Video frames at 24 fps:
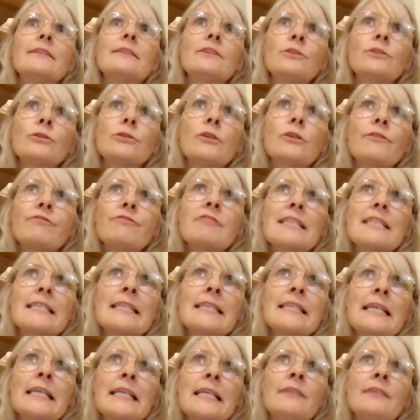sort of
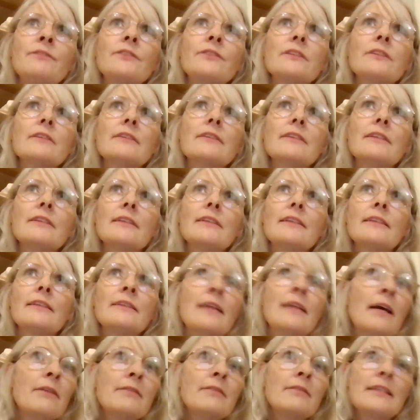received,
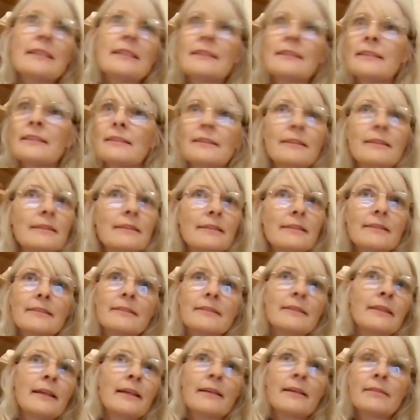no, this isn't,
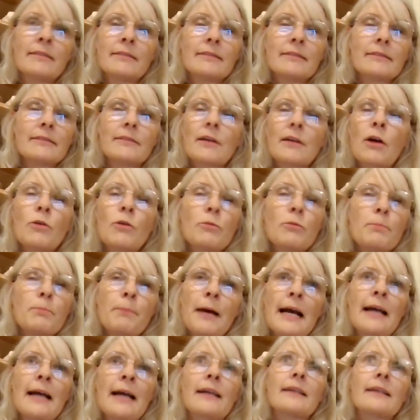you know, hold
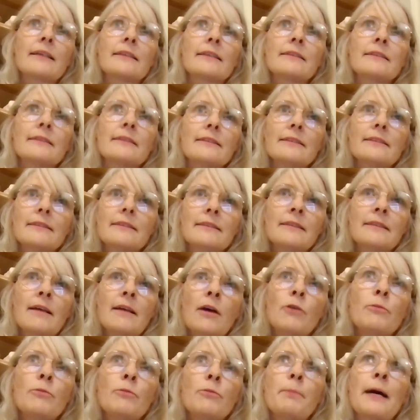back,
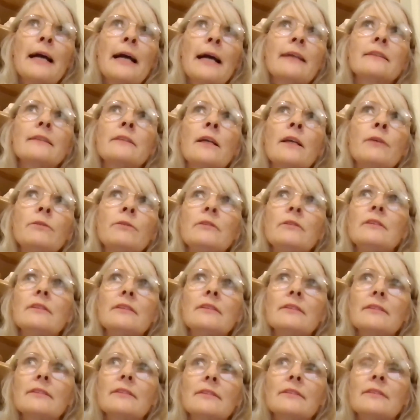don't
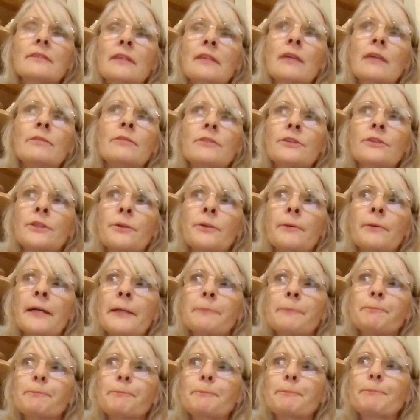do
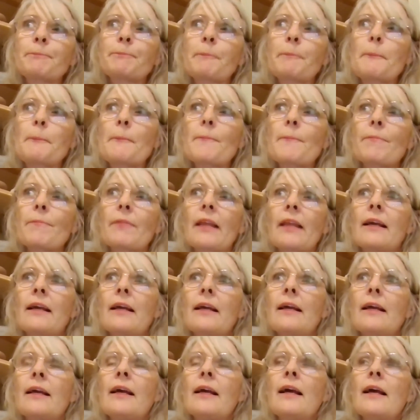it.
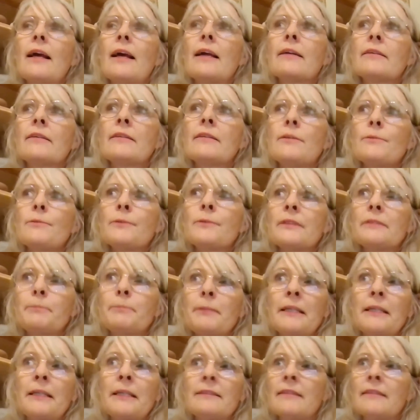Because it would have
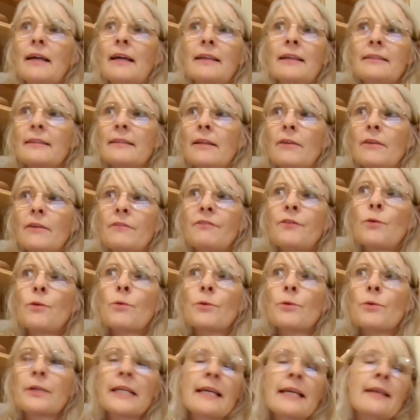been, I don't know,
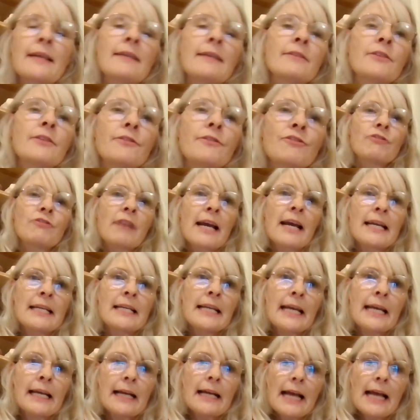4 years
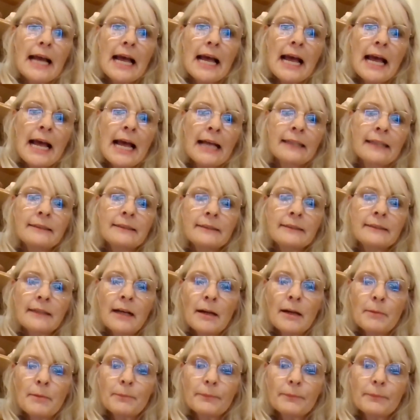training. And
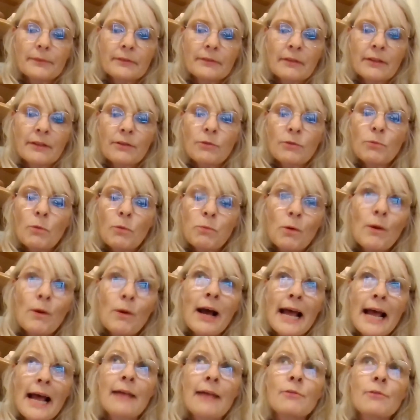so I thought, well,
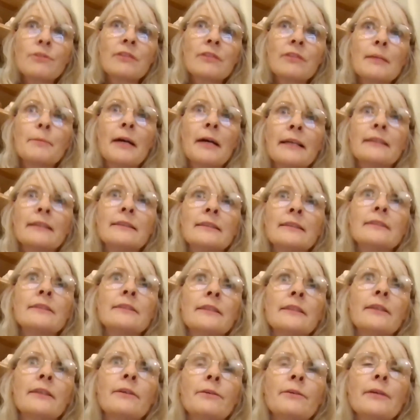what else am I going to
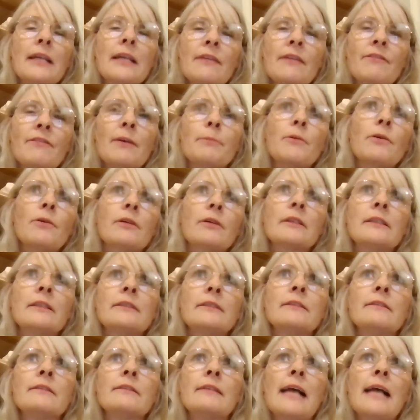do if I'm not going
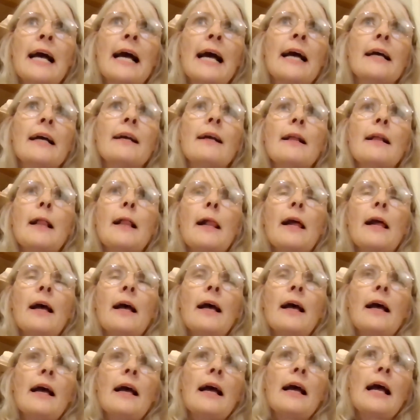to do that?
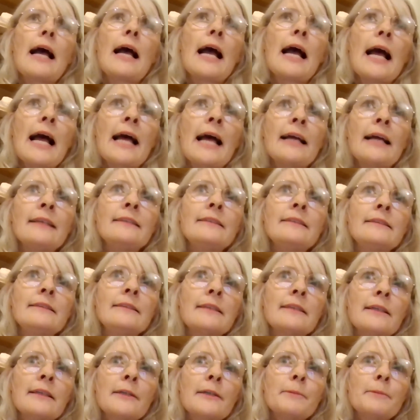And
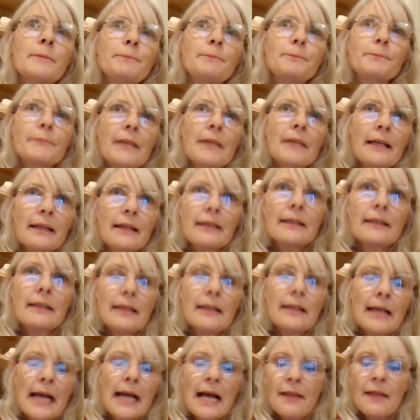
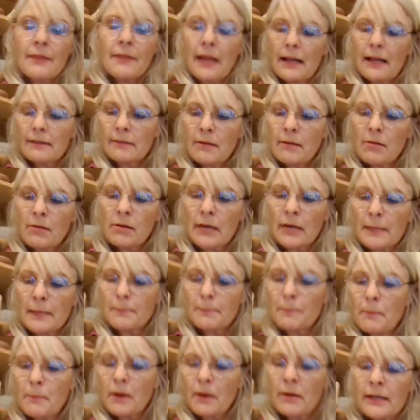at that
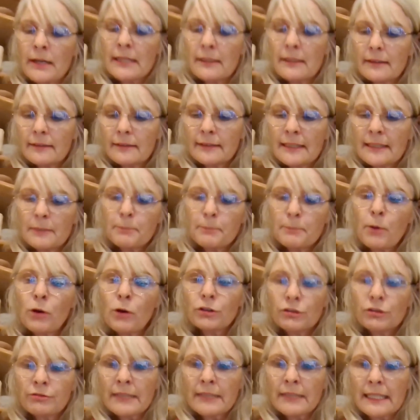time, this
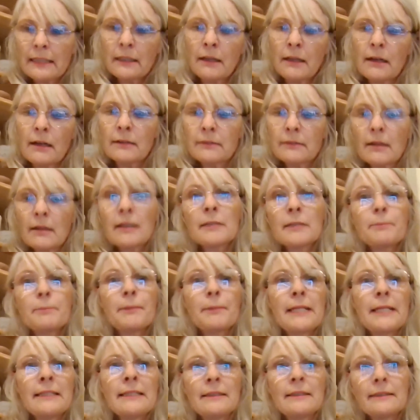pottery class, the
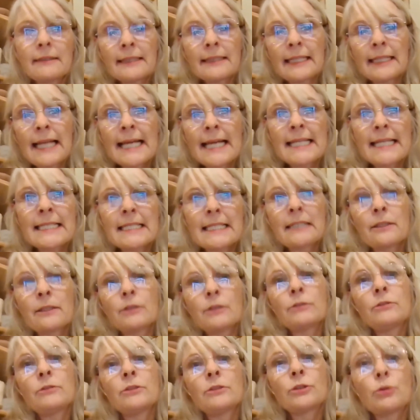lady
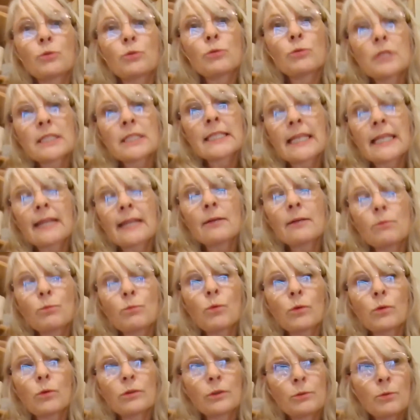who taught it,
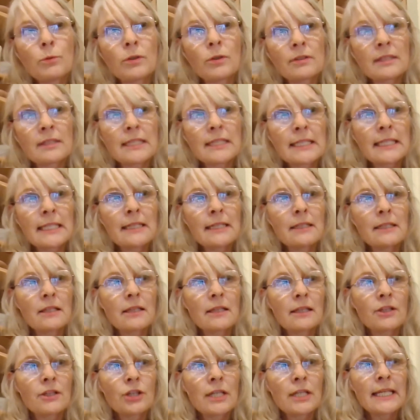who was the
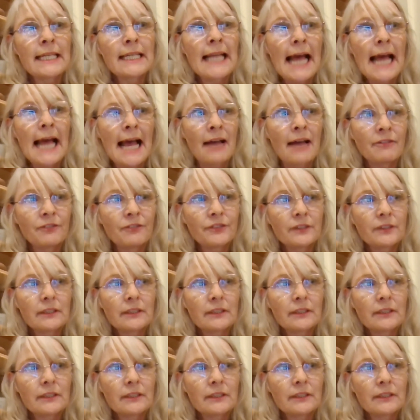teacher, she left.